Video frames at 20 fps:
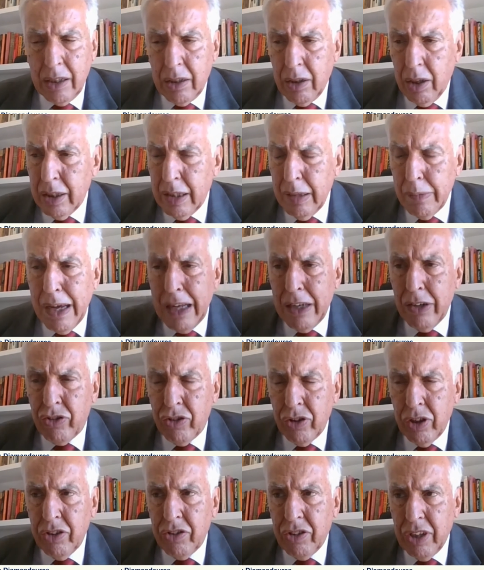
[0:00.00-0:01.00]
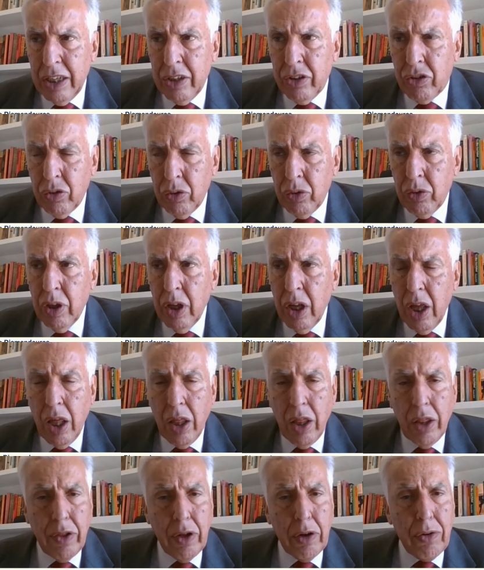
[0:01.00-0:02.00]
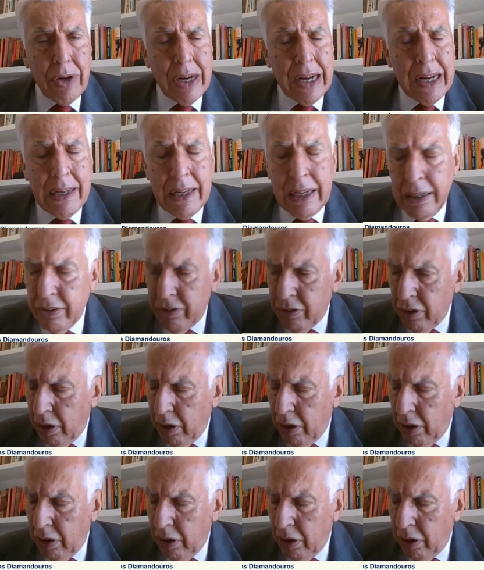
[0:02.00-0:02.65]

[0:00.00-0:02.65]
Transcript: dimensions into the readings of